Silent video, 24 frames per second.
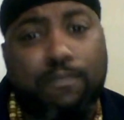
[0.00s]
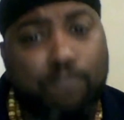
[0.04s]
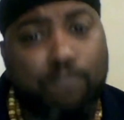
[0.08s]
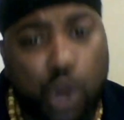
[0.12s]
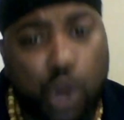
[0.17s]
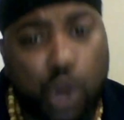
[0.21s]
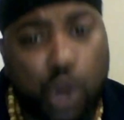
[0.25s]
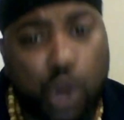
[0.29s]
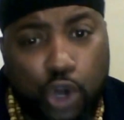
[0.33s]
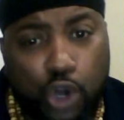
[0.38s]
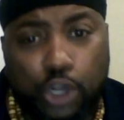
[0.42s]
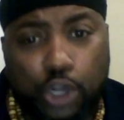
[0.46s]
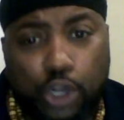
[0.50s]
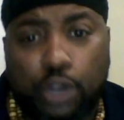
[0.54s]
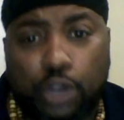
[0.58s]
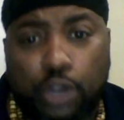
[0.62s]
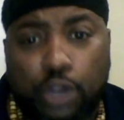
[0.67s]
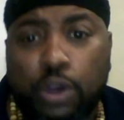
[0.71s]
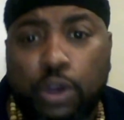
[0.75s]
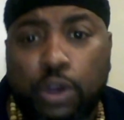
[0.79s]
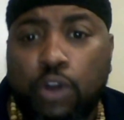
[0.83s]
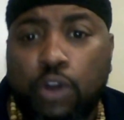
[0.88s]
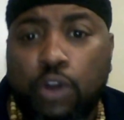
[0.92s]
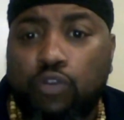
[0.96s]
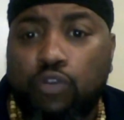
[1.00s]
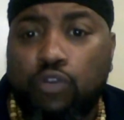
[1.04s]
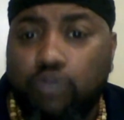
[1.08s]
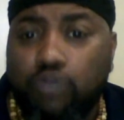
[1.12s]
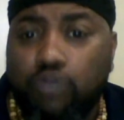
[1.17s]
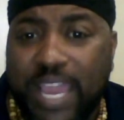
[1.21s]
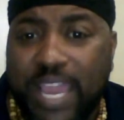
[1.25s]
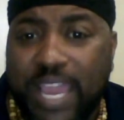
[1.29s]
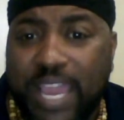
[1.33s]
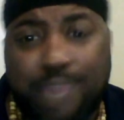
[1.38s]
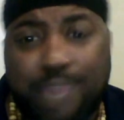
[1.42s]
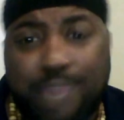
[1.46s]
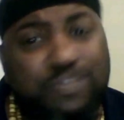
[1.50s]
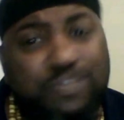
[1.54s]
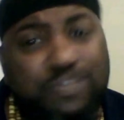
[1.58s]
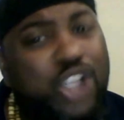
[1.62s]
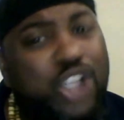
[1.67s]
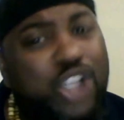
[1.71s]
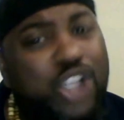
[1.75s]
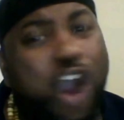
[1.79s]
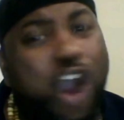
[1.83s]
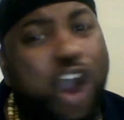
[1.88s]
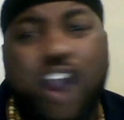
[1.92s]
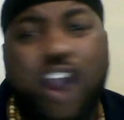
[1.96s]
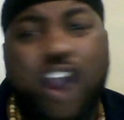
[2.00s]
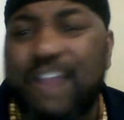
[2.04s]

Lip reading: murder, rape, tar